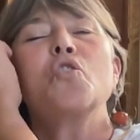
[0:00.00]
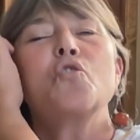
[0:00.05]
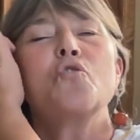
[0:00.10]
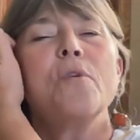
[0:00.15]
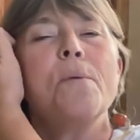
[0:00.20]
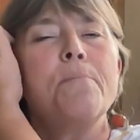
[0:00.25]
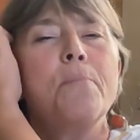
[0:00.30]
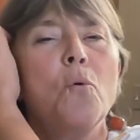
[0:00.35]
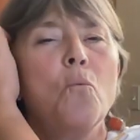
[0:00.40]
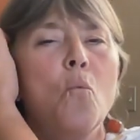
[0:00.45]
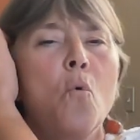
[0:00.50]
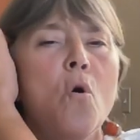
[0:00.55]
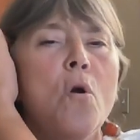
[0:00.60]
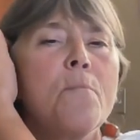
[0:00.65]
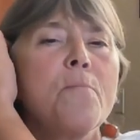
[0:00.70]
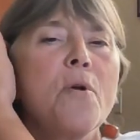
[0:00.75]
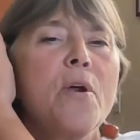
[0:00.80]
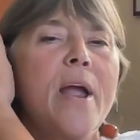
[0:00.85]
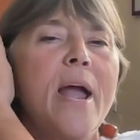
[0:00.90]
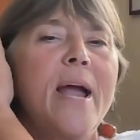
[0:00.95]
triple
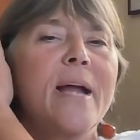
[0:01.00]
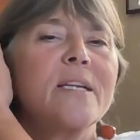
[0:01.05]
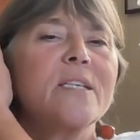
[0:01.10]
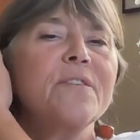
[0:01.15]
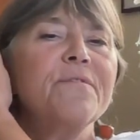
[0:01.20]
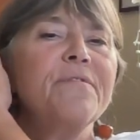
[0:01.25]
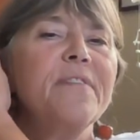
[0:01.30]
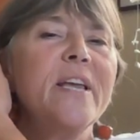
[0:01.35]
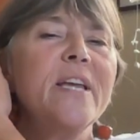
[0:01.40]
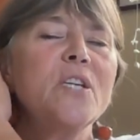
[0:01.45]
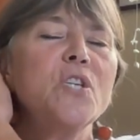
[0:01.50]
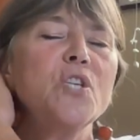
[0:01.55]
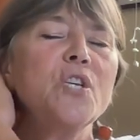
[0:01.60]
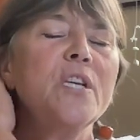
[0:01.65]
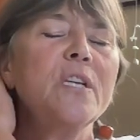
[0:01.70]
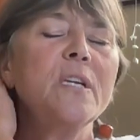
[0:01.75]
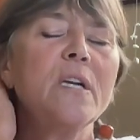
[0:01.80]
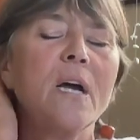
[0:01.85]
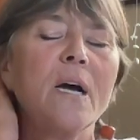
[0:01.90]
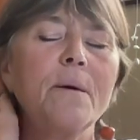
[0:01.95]
warmer
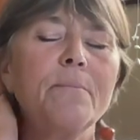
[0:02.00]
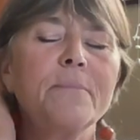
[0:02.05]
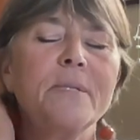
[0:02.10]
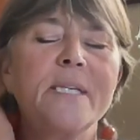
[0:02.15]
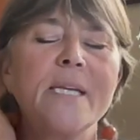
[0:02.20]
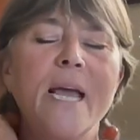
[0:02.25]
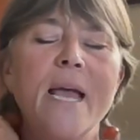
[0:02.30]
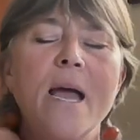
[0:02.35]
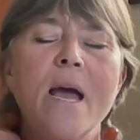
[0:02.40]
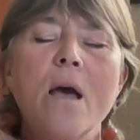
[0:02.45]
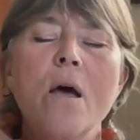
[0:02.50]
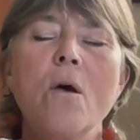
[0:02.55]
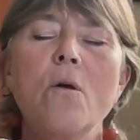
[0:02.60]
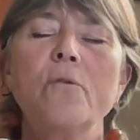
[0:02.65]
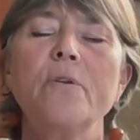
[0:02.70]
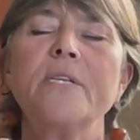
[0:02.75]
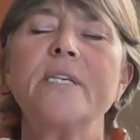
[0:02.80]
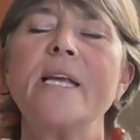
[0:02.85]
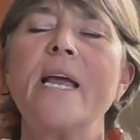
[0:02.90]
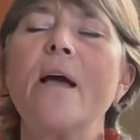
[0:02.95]
activation. Come
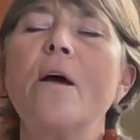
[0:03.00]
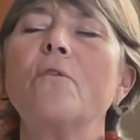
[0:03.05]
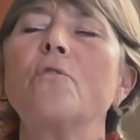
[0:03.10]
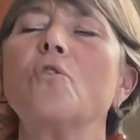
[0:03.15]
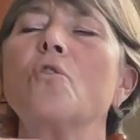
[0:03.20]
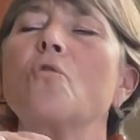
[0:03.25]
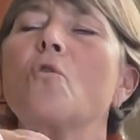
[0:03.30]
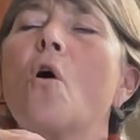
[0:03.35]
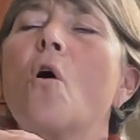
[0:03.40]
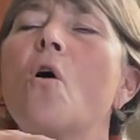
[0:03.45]
down, down your